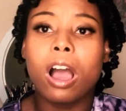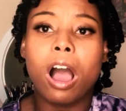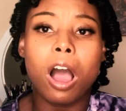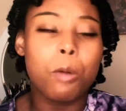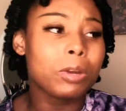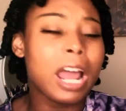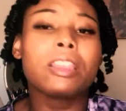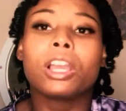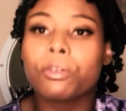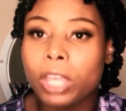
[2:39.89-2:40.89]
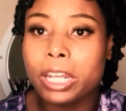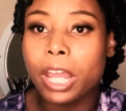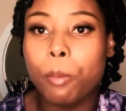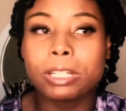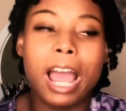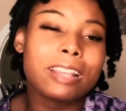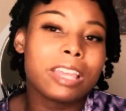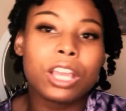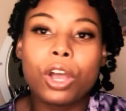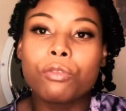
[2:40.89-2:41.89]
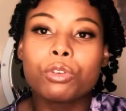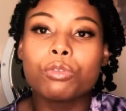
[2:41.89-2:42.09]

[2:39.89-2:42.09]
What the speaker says: When I think of heat damage, I think of,